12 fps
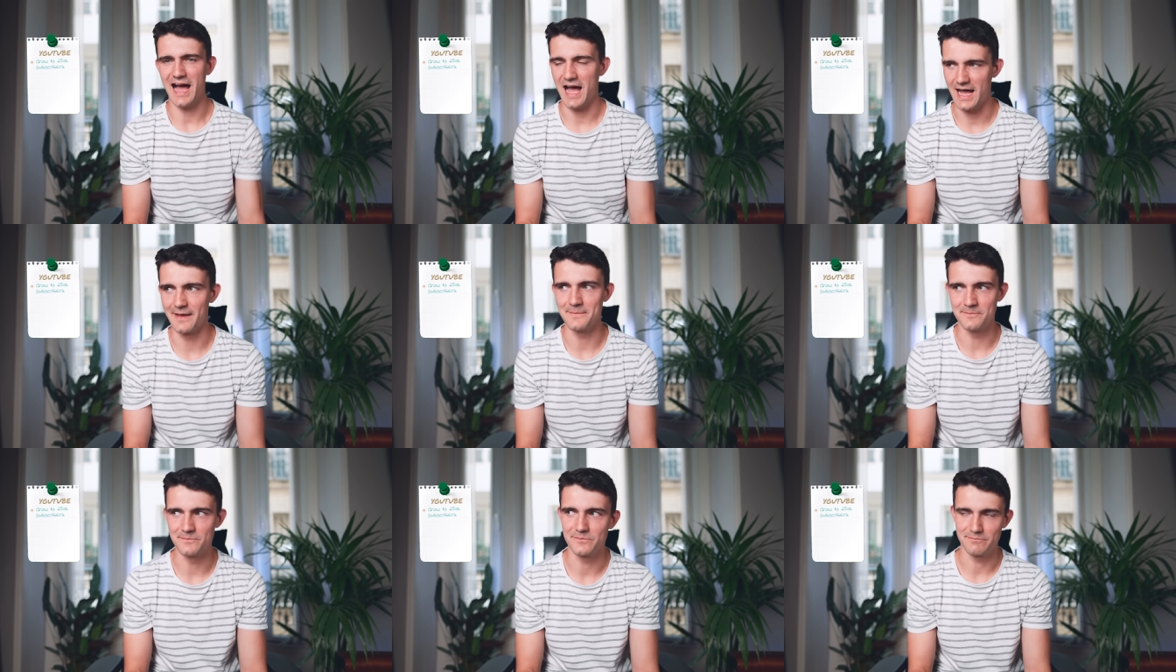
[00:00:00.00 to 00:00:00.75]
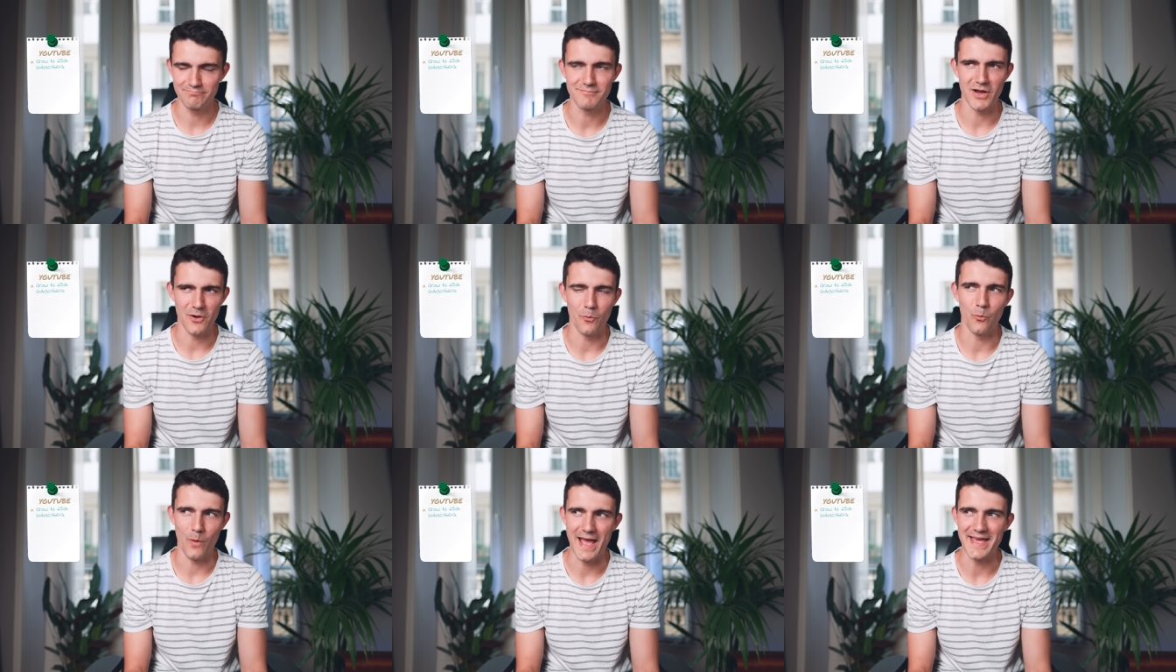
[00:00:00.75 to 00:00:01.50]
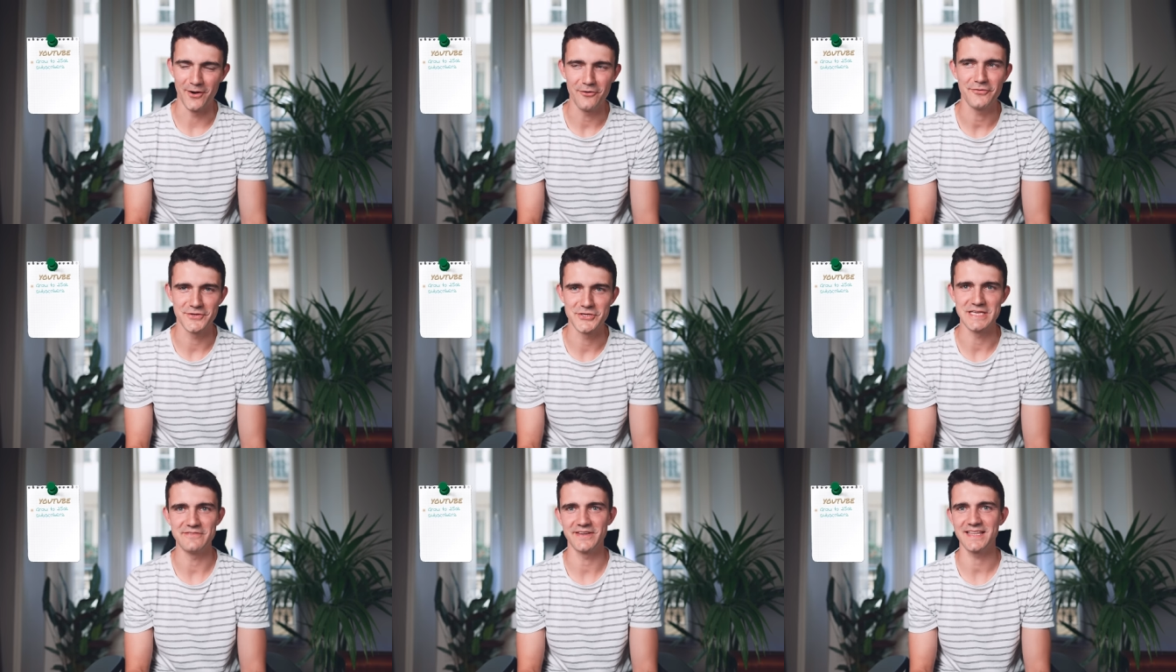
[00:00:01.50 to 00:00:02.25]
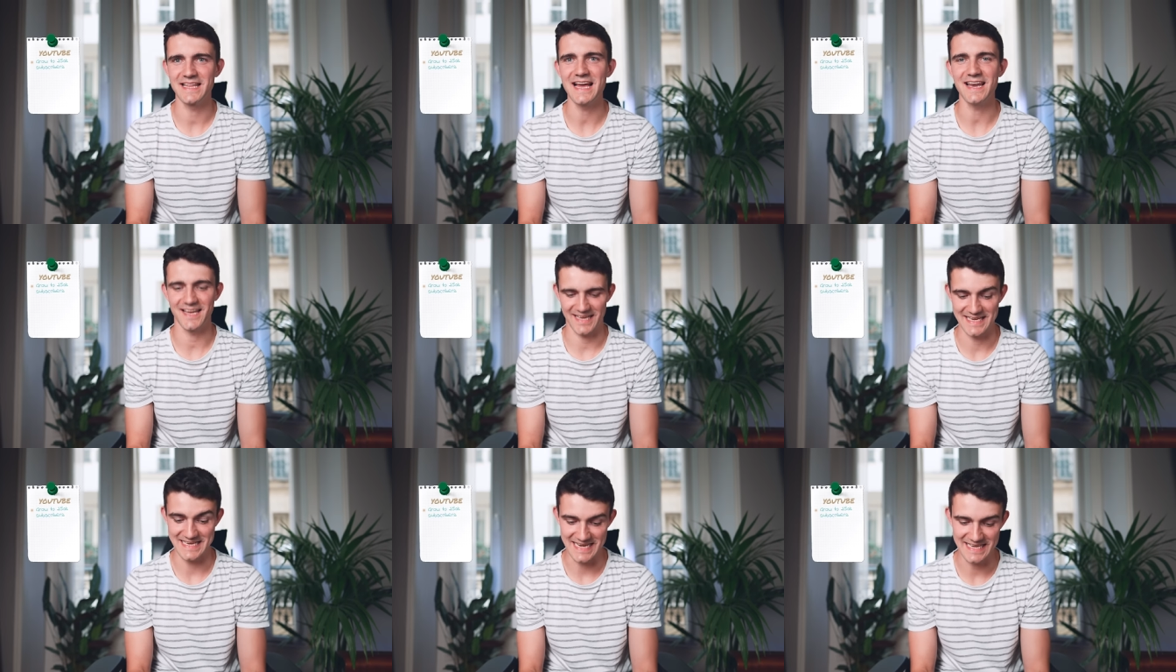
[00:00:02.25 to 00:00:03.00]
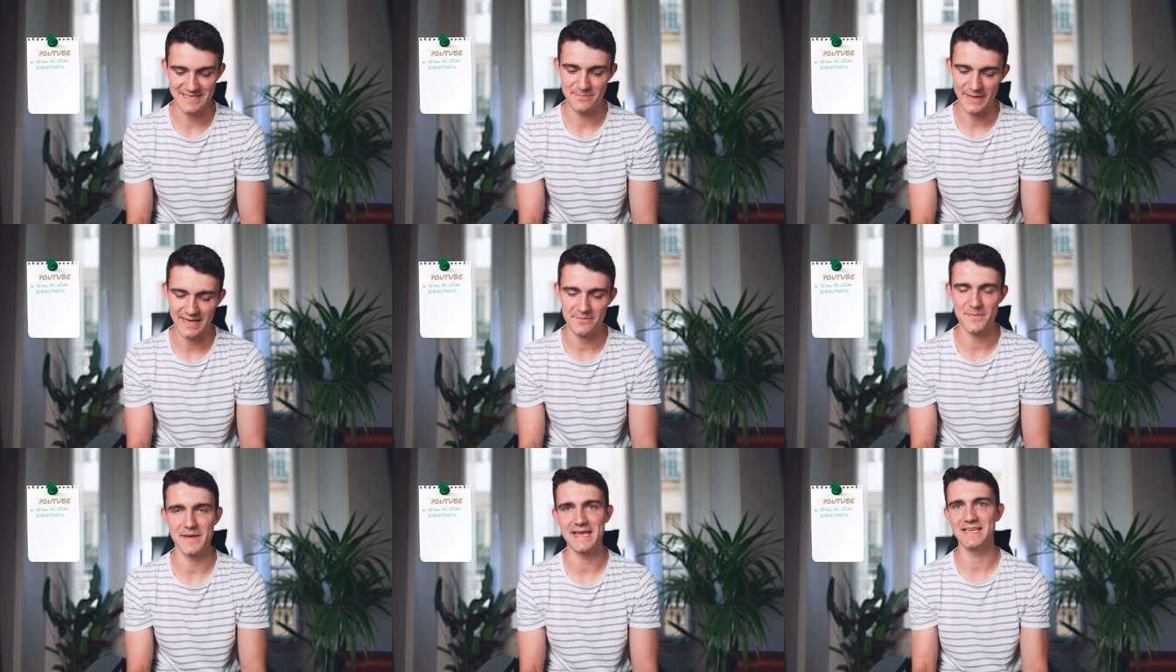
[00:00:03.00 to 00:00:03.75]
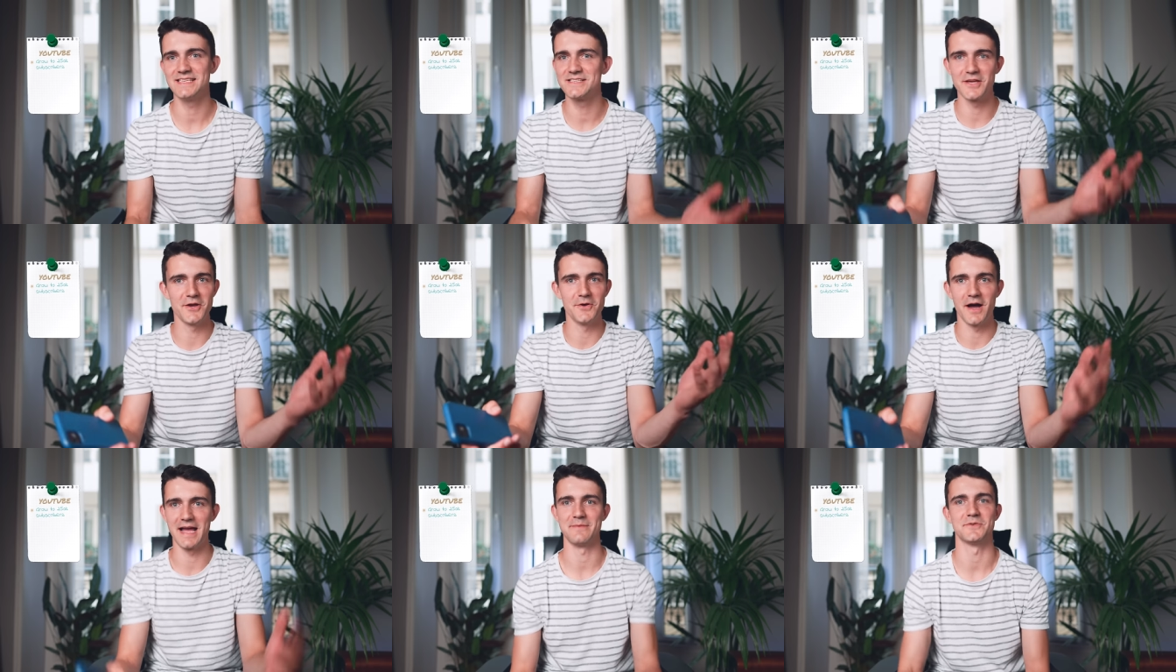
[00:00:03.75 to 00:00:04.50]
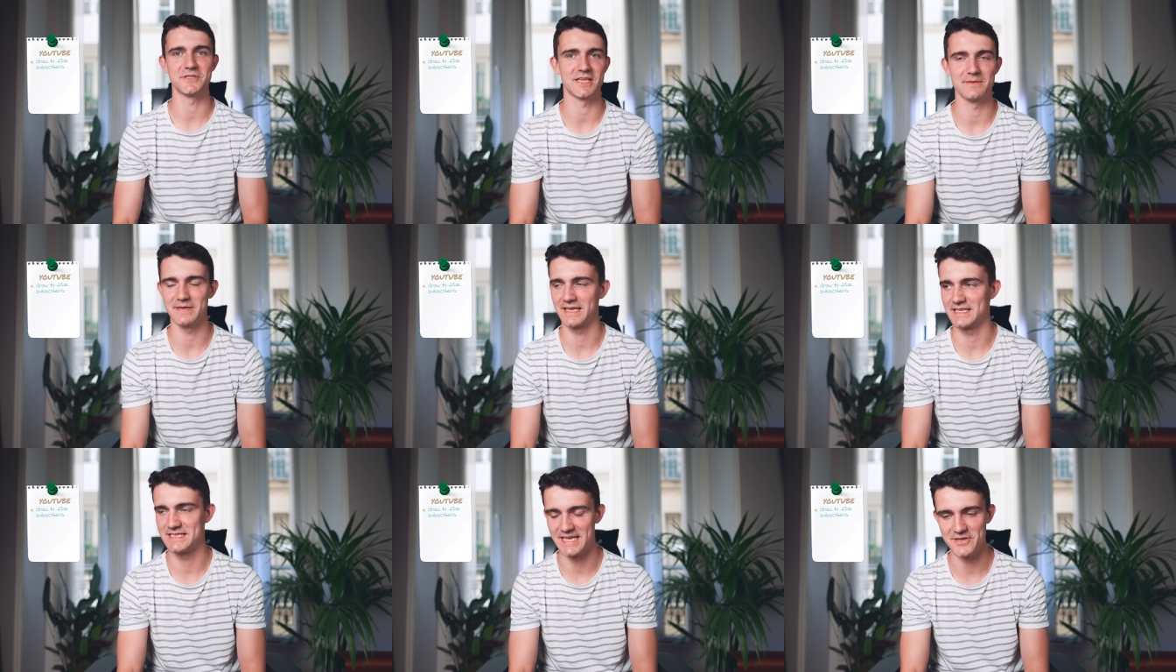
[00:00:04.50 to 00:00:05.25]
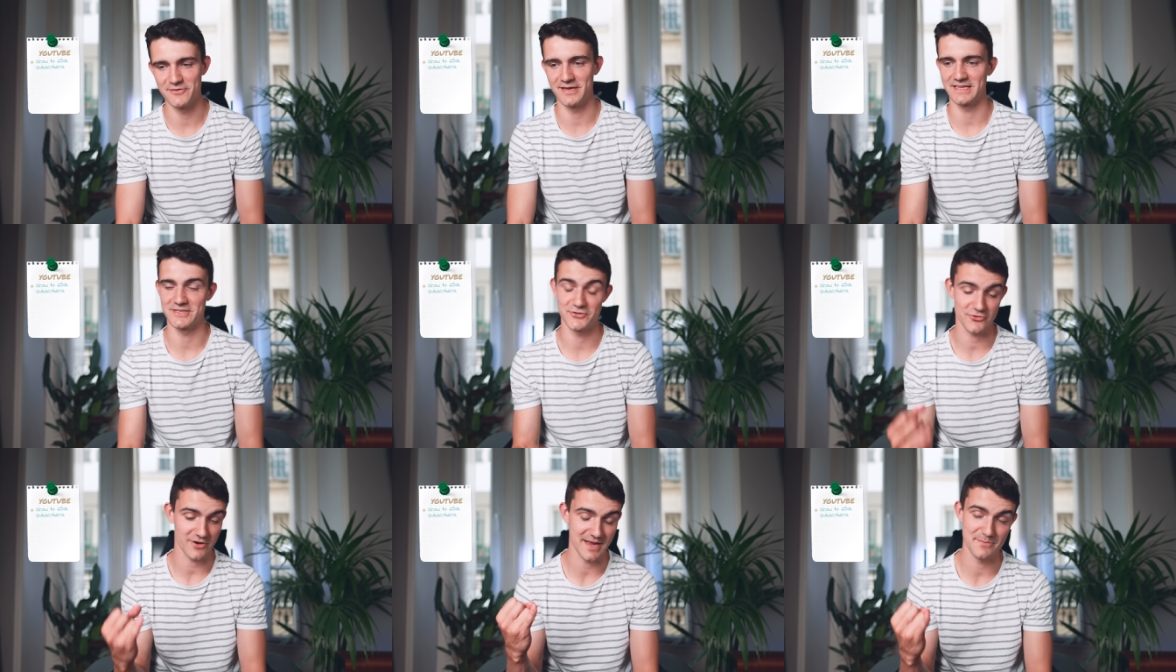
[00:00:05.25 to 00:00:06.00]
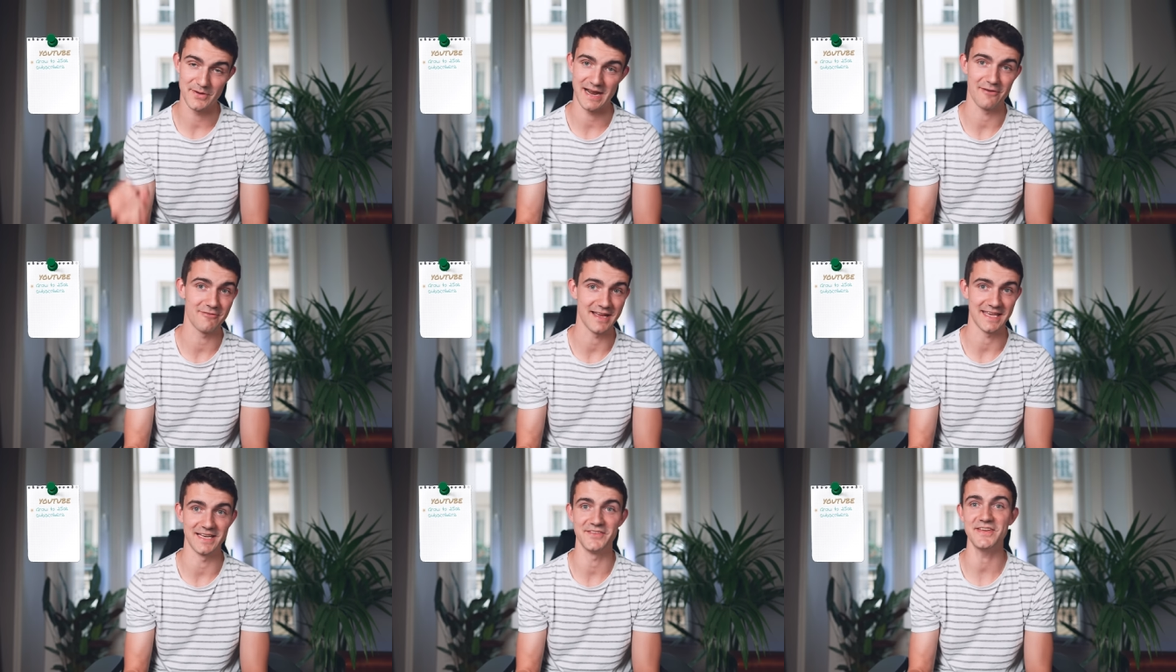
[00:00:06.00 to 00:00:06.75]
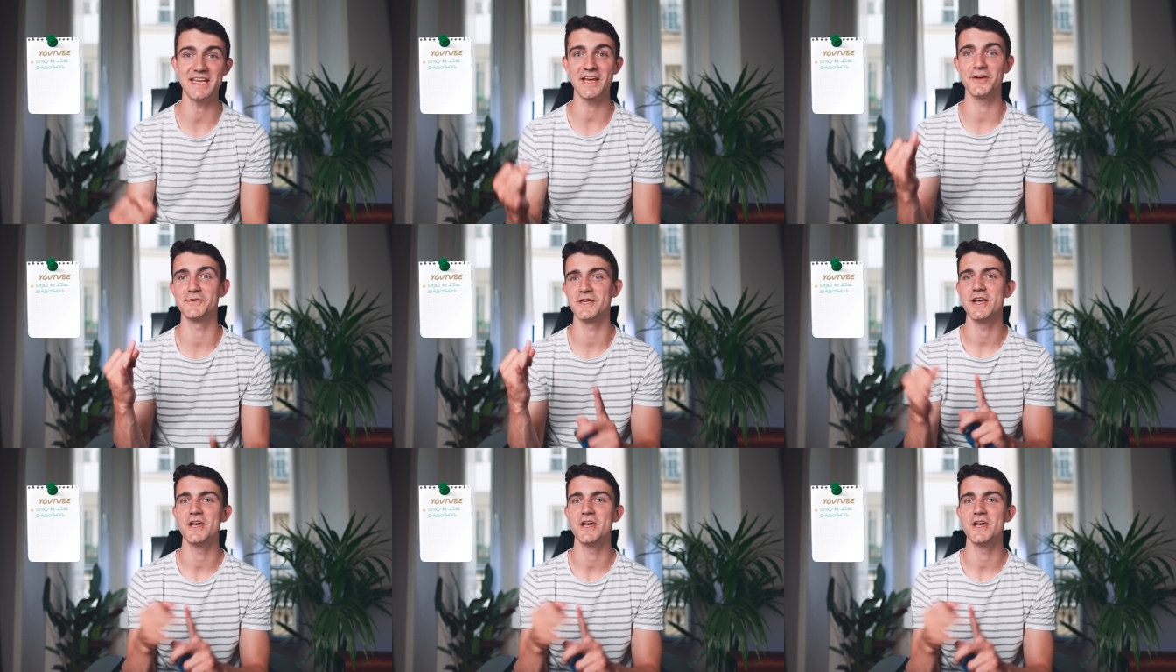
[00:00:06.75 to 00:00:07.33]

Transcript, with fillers: I'm a way off achieving that. Like I need to pick up the pace. So I am just going to be continuing to try and put out regular videos,